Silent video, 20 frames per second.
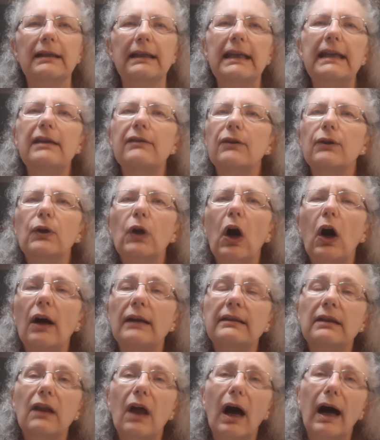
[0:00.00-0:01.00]
either
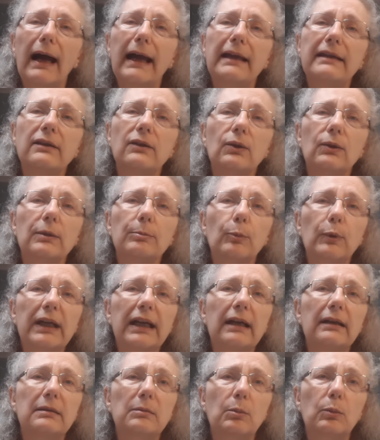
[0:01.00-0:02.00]
online or
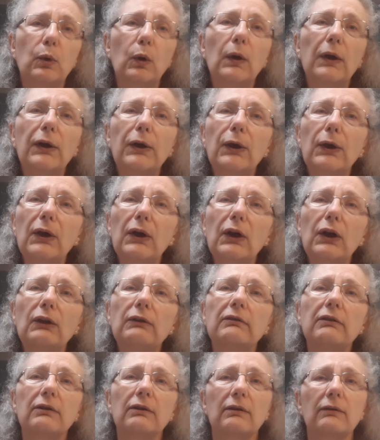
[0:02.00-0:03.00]
brick and mortar
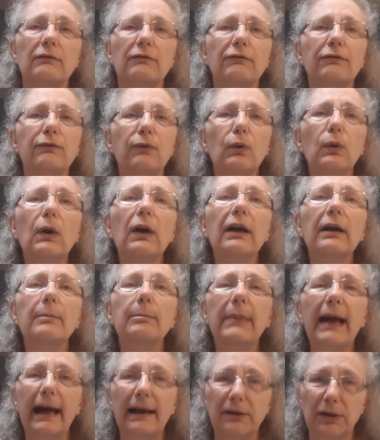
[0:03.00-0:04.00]
for
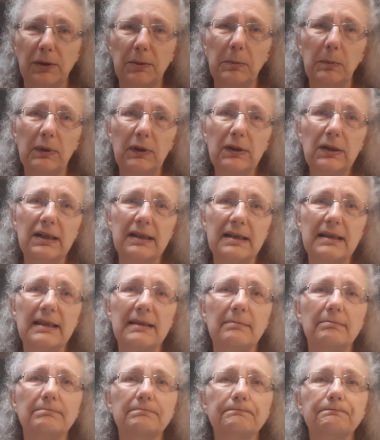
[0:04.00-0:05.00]
pattern books.
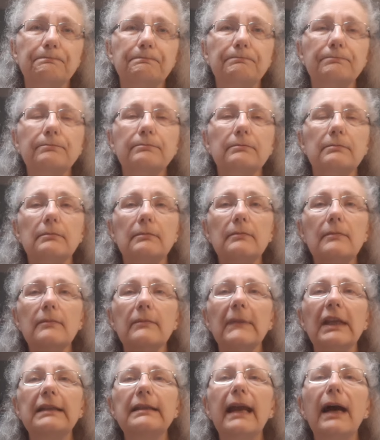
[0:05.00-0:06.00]

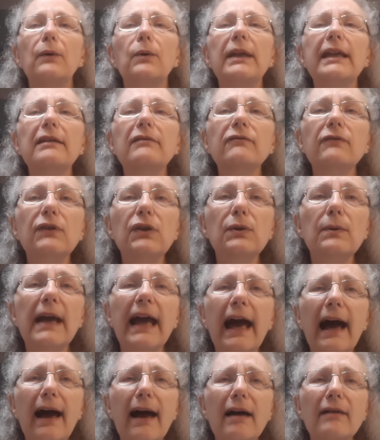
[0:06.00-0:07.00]
Now, if you
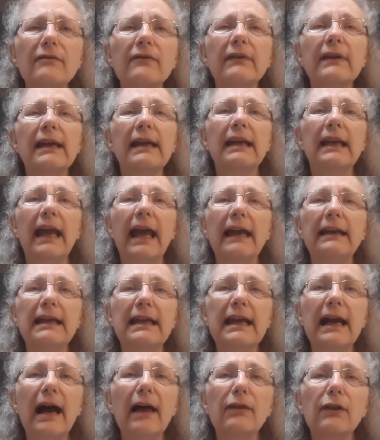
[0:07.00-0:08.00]
have
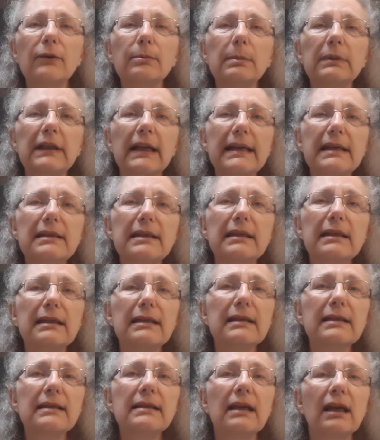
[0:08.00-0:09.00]
any other
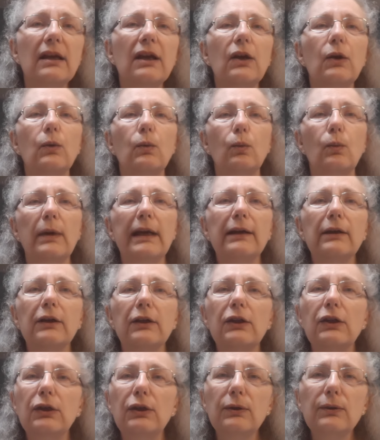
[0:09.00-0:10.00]
places where
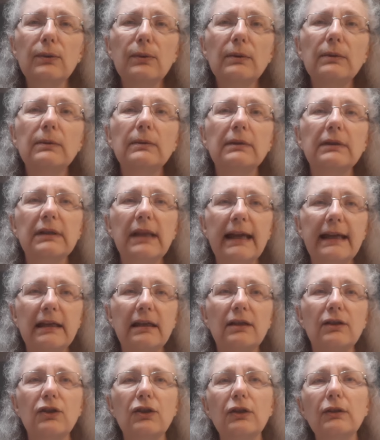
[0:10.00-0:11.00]
you
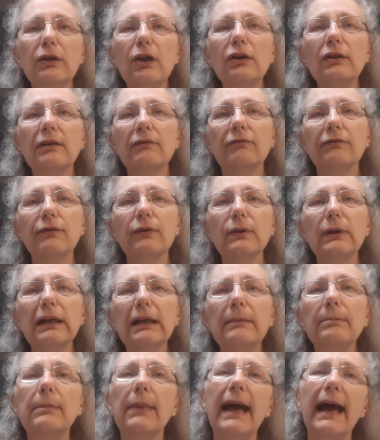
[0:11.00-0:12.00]
like to look for
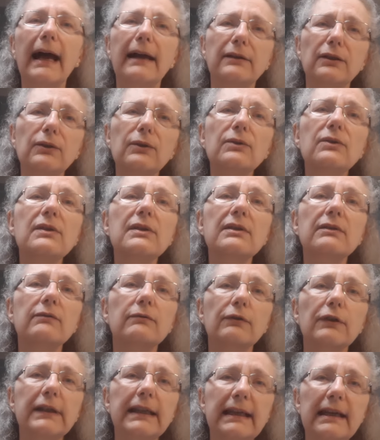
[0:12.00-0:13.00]
patterns
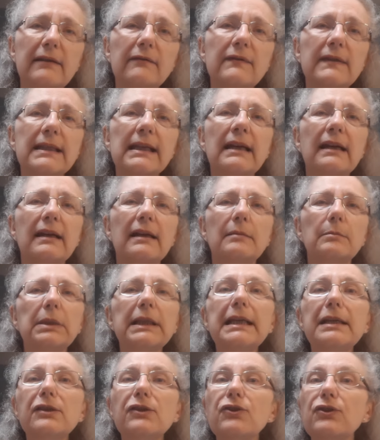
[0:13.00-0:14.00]
for gifts,
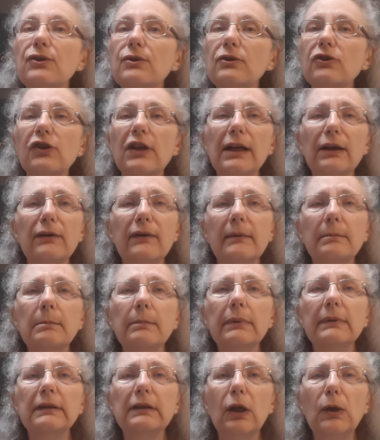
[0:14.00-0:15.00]
please do share them
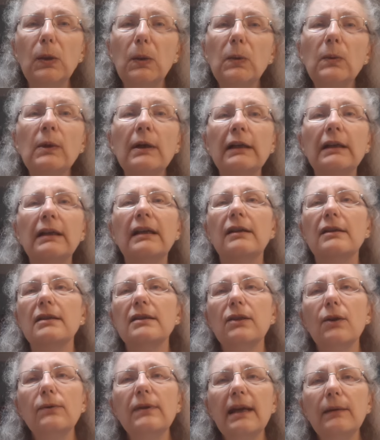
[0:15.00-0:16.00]
below
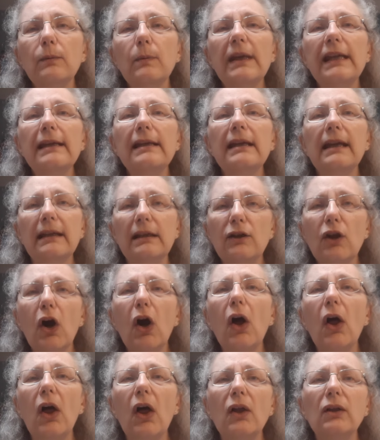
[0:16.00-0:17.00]
so that we can
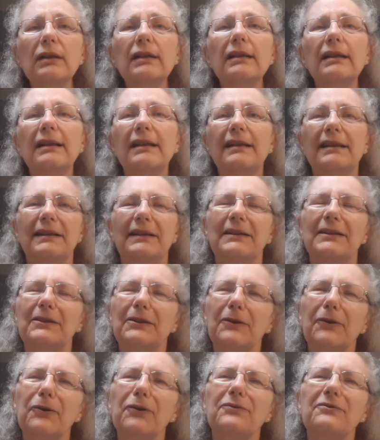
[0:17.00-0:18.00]
all
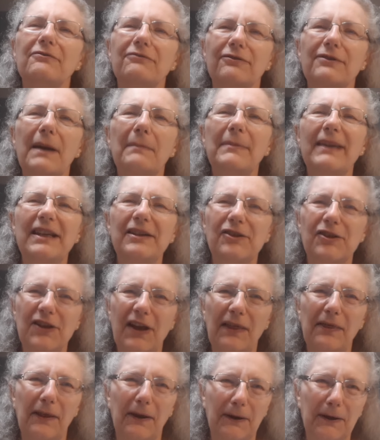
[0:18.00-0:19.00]
learn from each
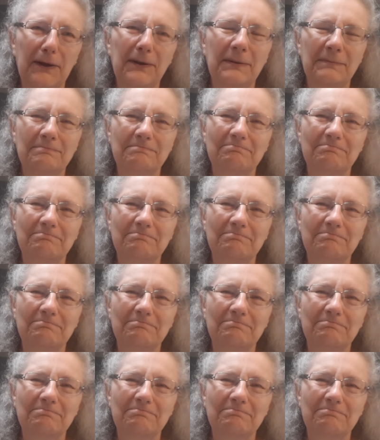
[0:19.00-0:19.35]
other.